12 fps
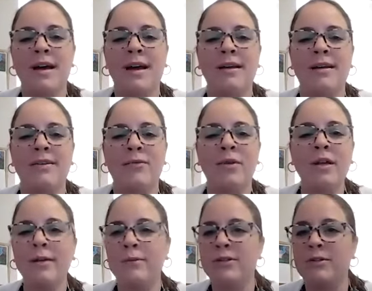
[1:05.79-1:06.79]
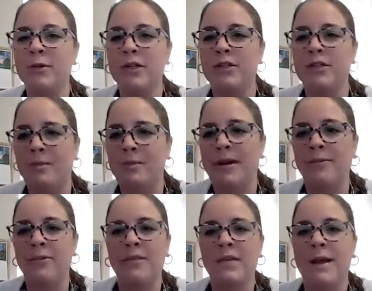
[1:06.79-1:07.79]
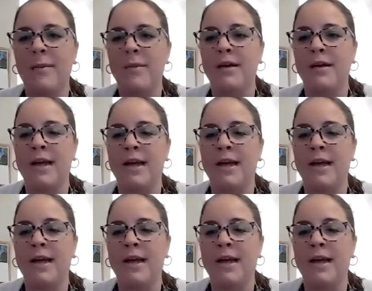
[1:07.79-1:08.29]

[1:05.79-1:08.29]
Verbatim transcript: And really, we just want to jump right in with Cameron.